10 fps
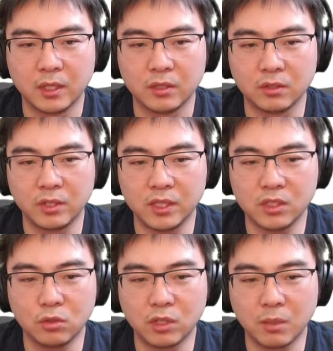So these
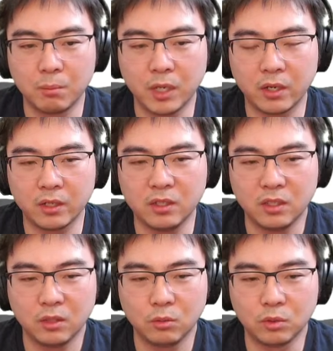two combined
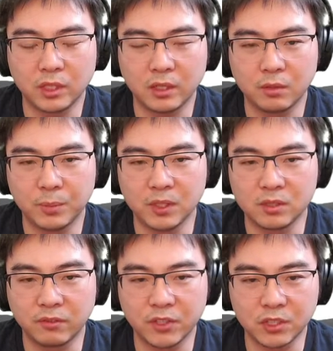would be
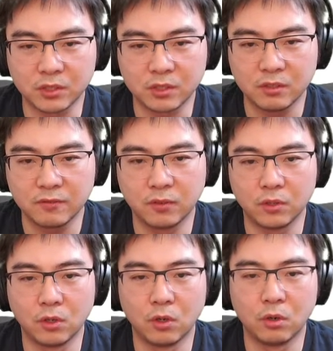sufficient for
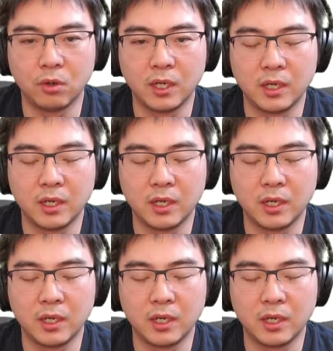your